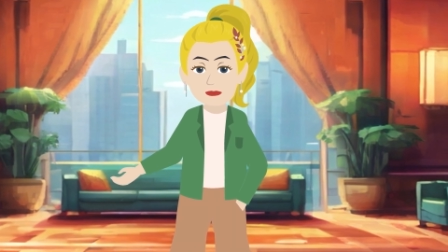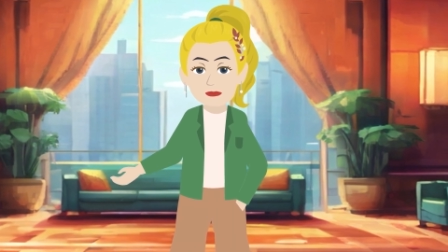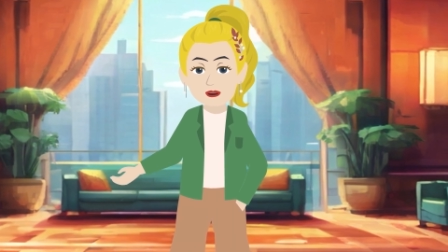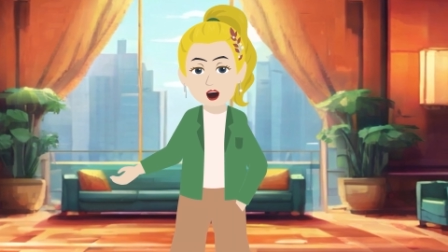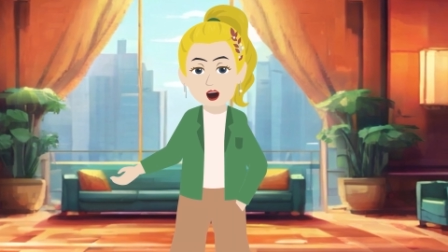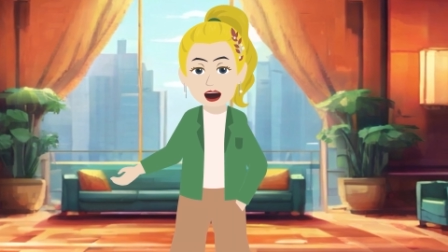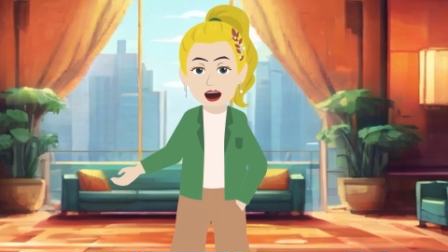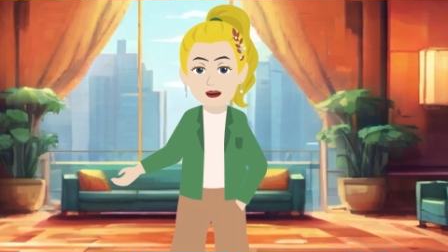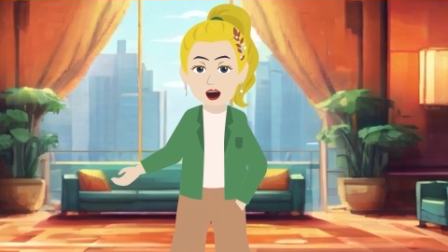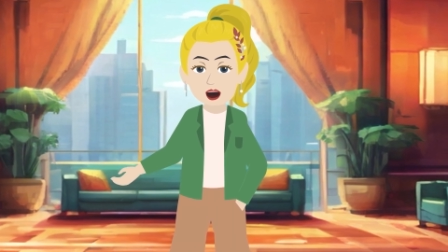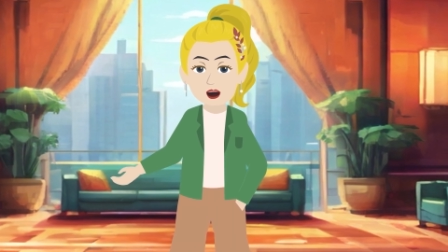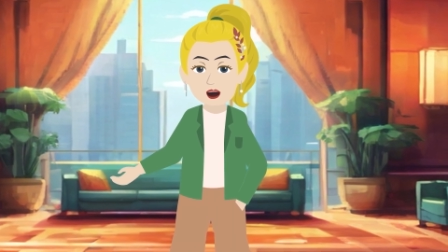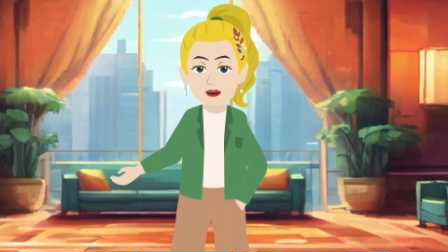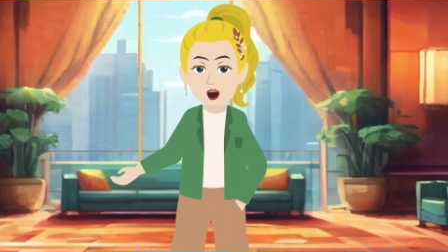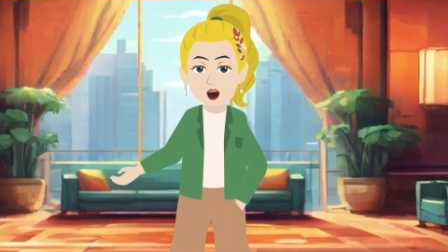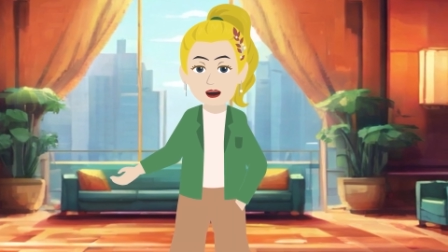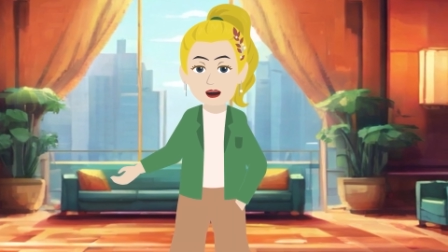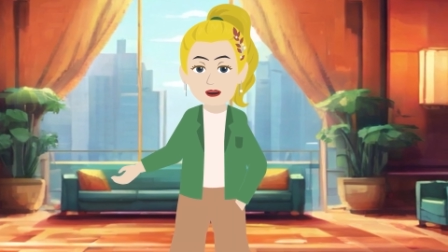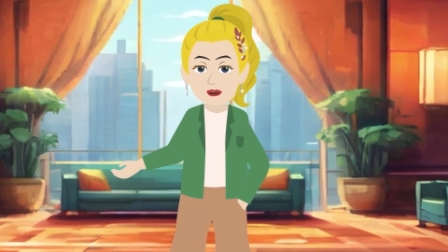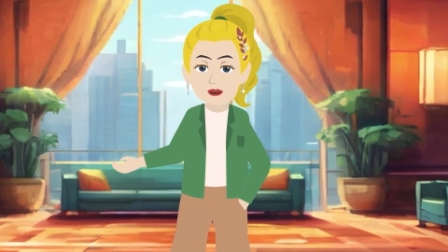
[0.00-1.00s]
and you've got to
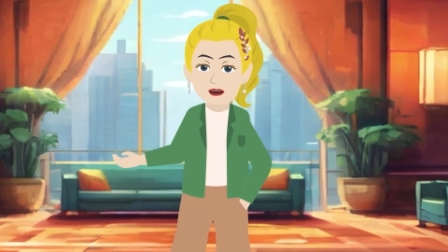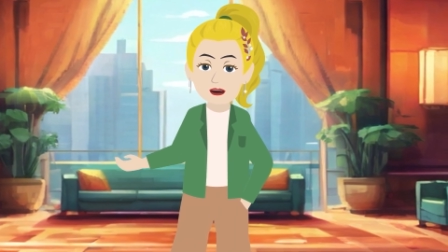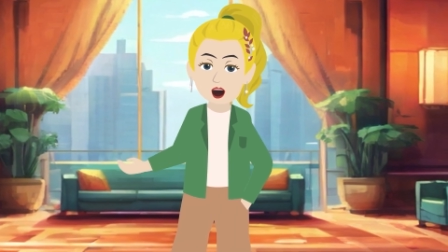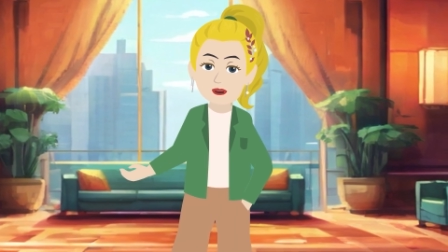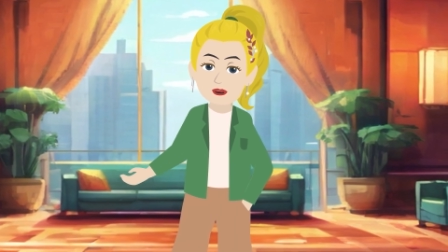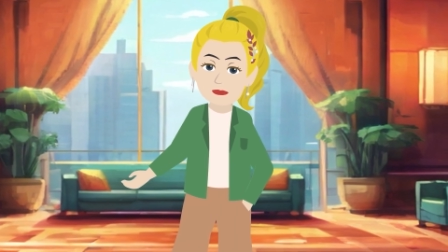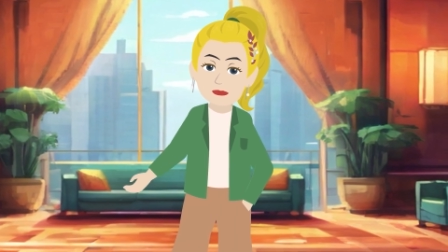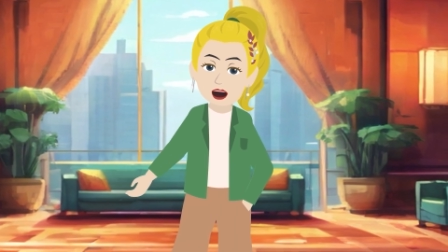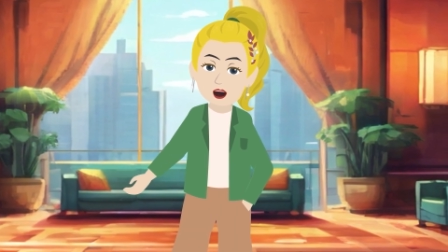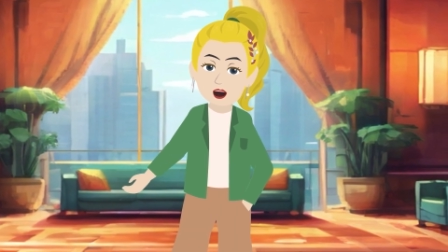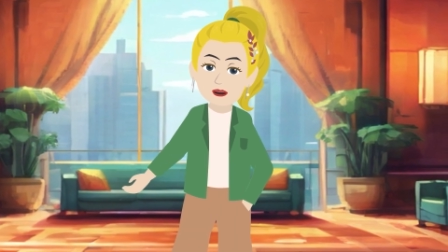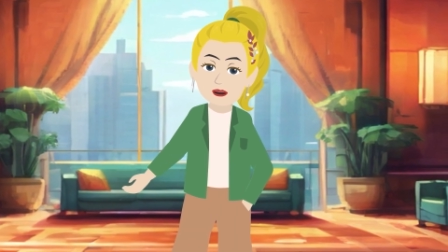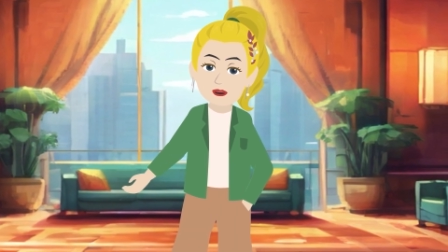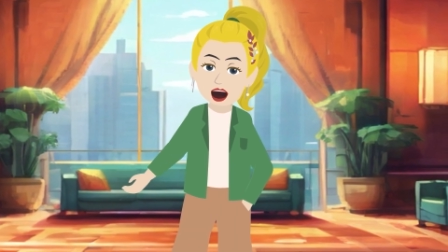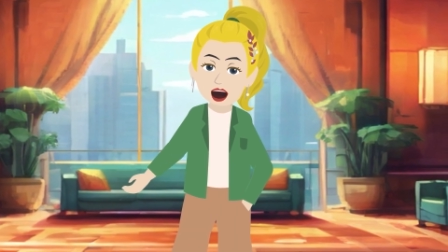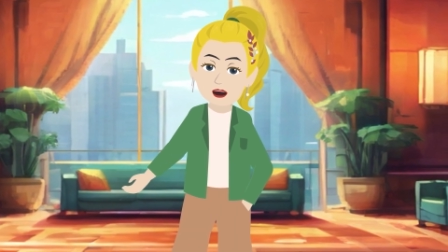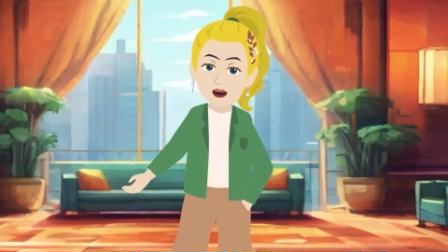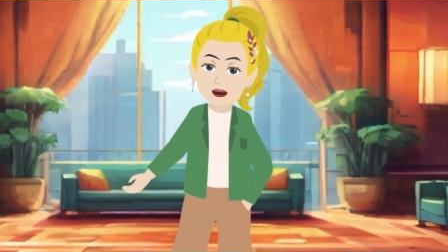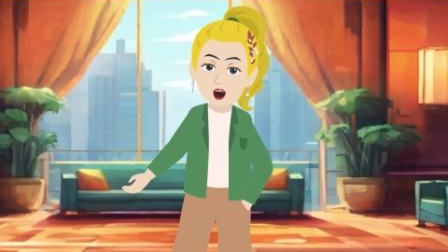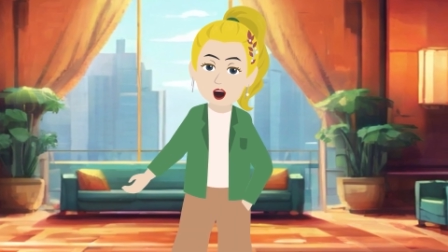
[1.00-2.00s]
practice those thoughts
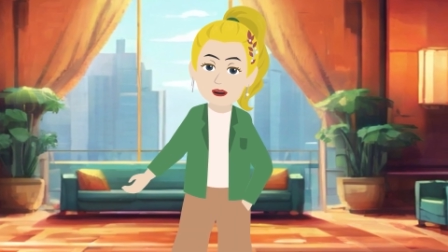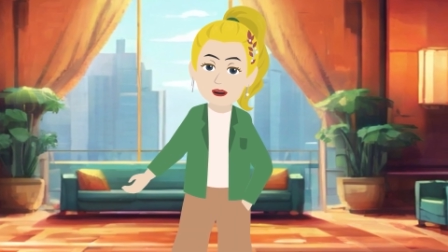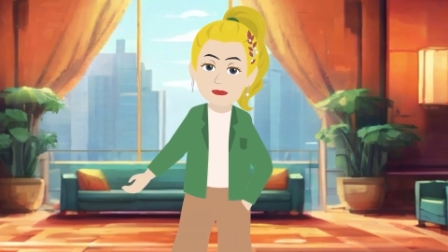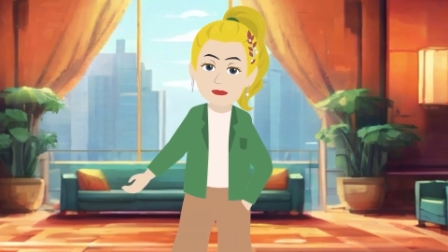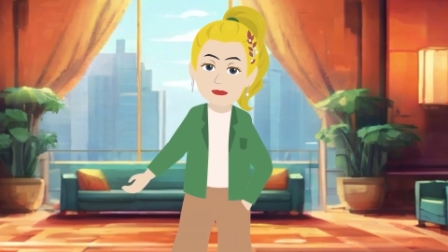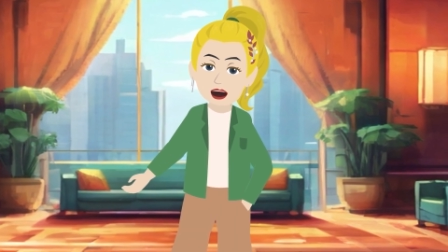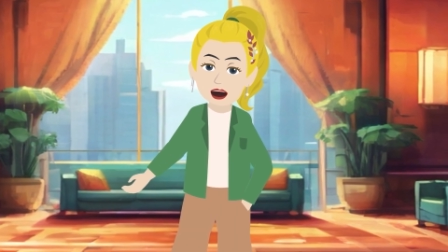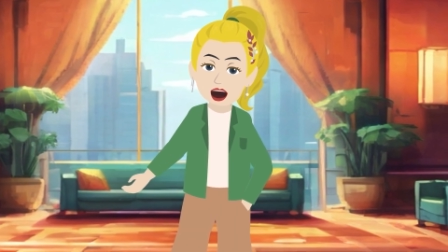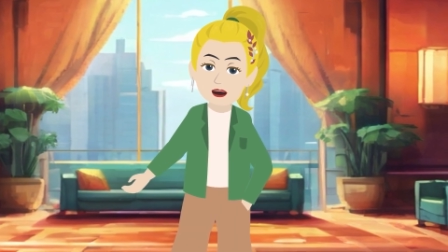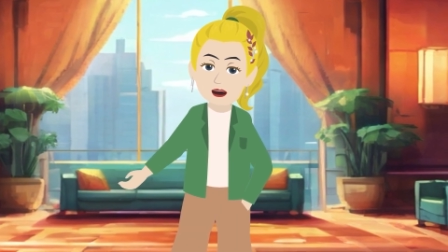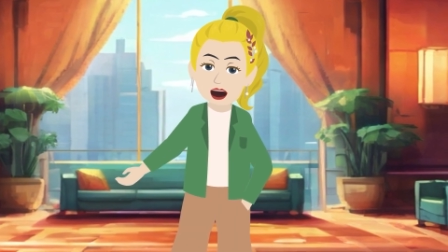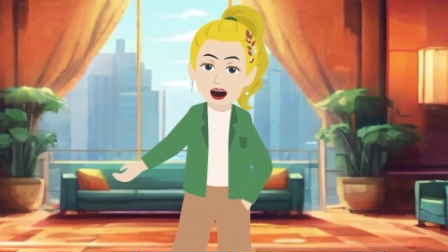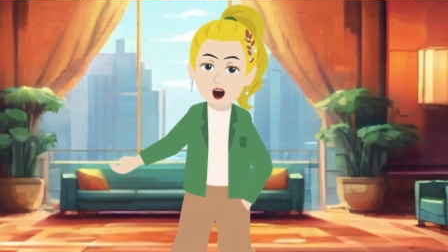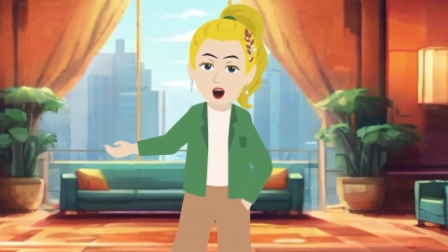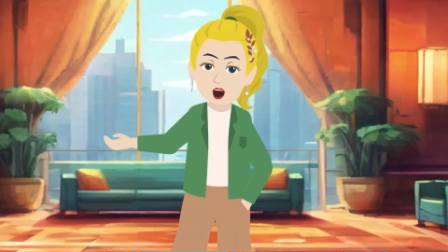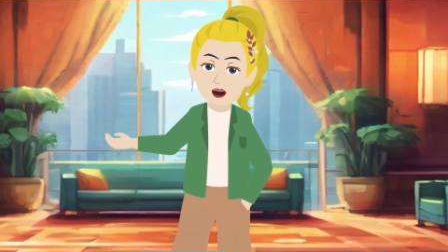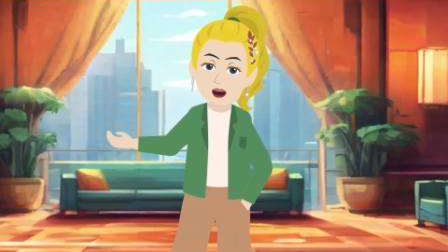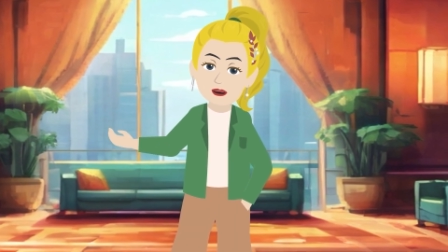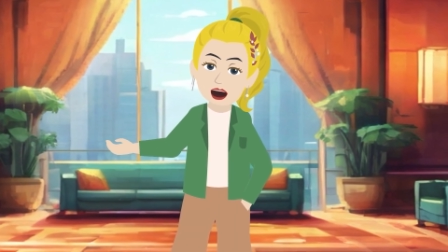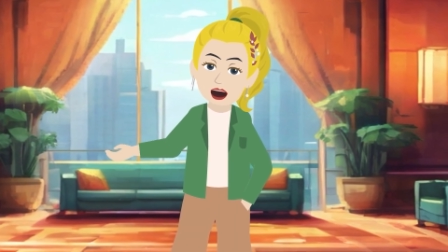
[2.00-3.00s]
steadily and you can't
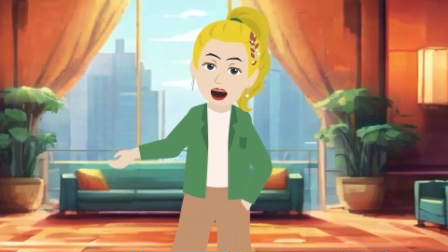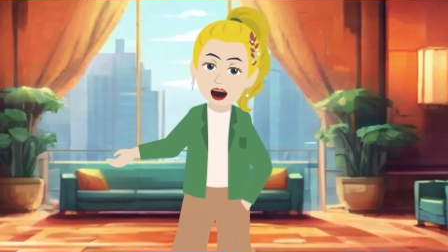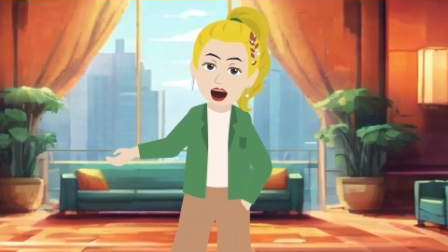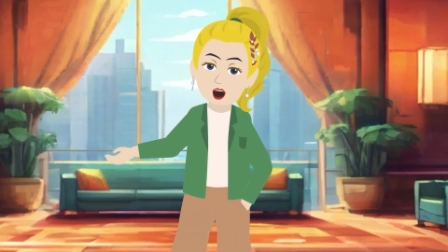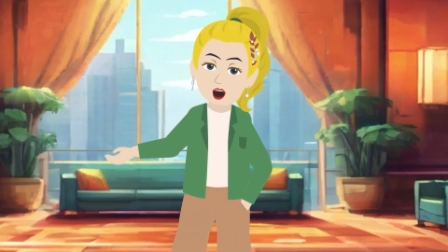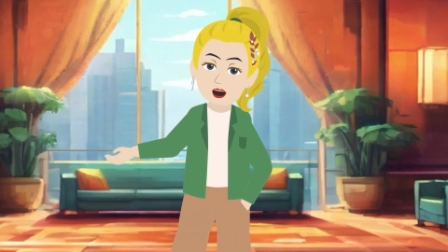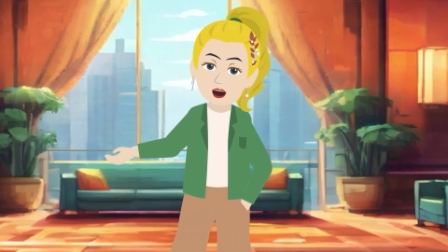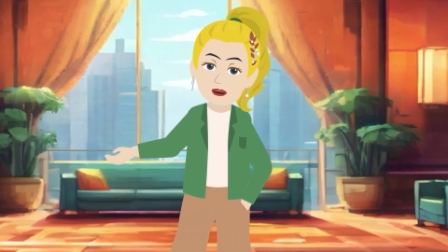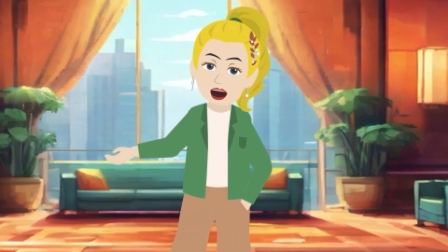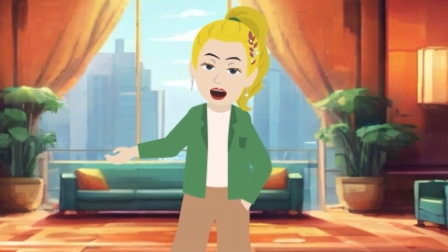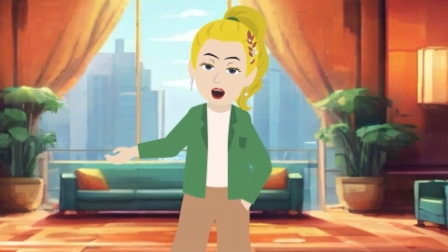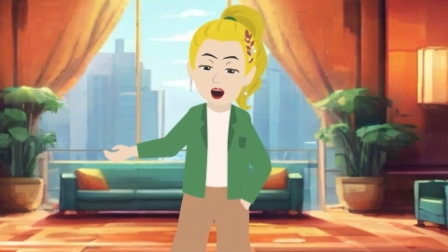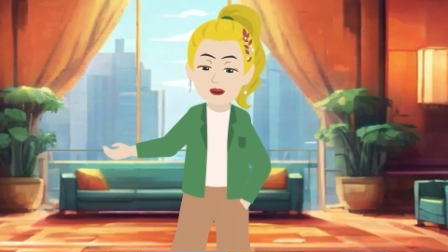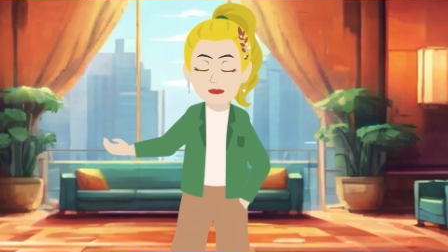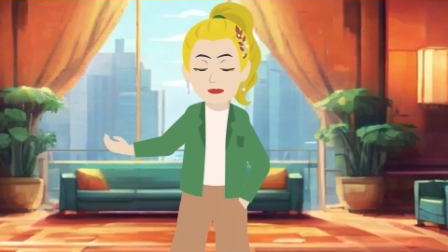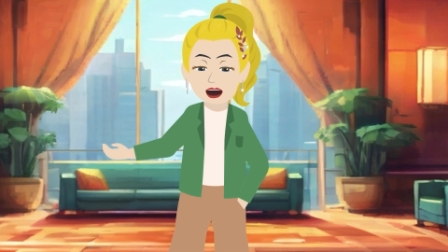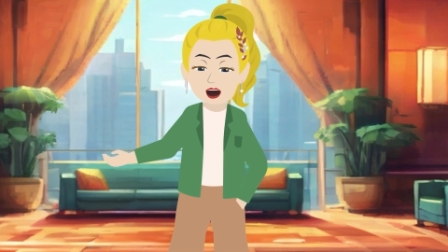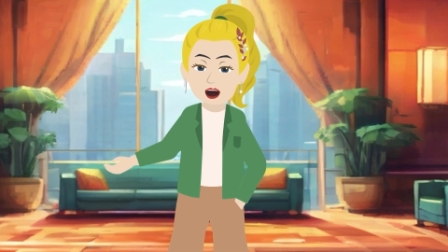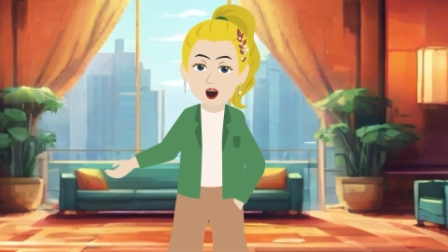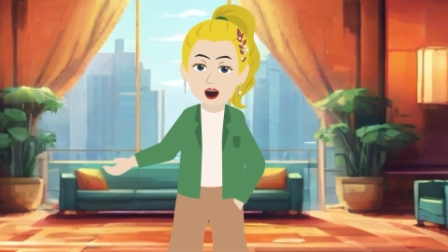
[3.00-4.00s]
have any other thoughts
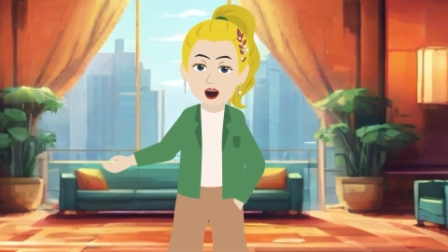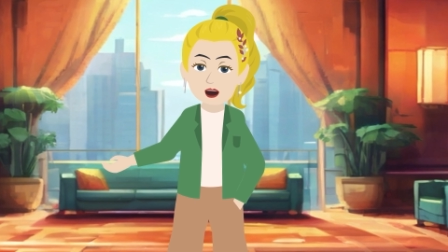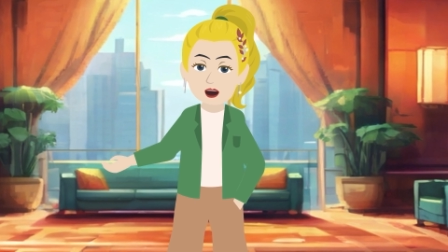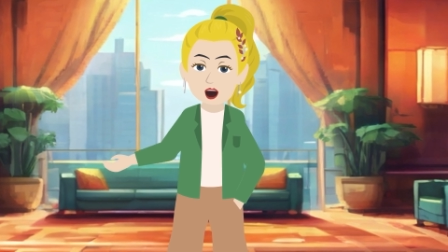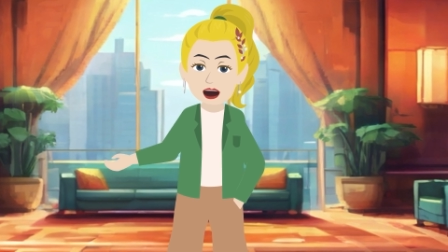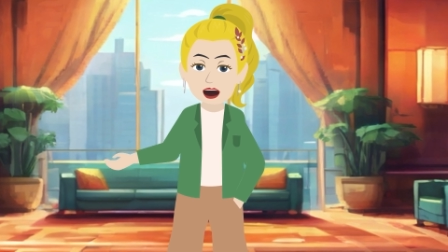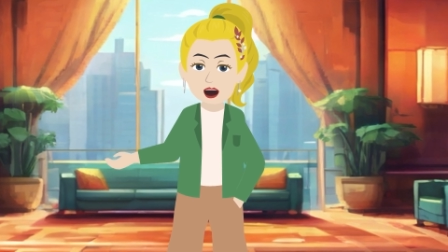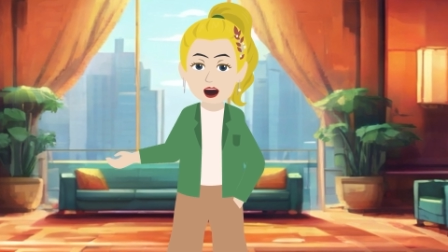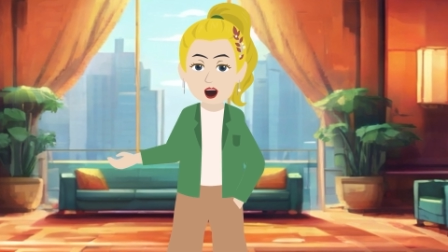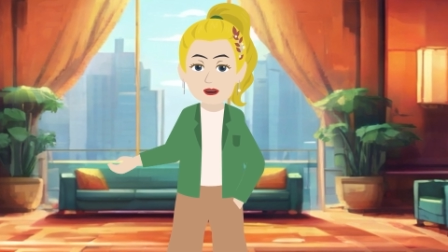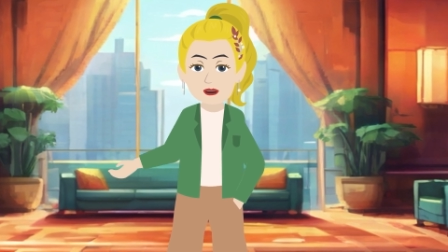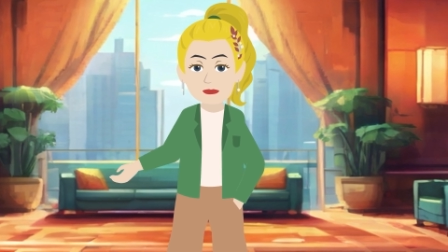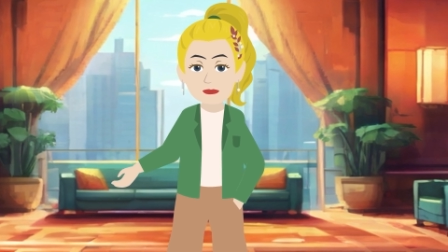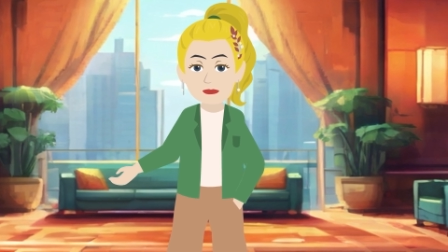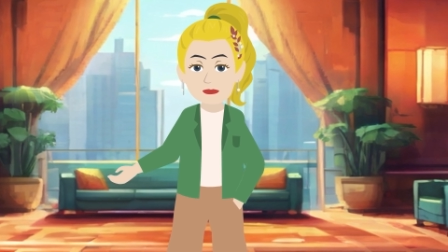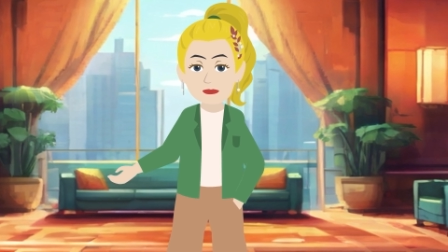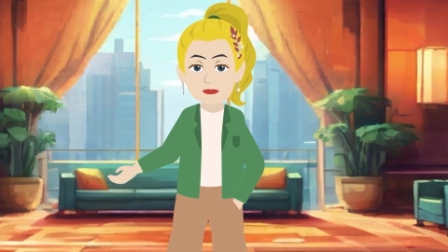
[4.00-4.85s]
other than those.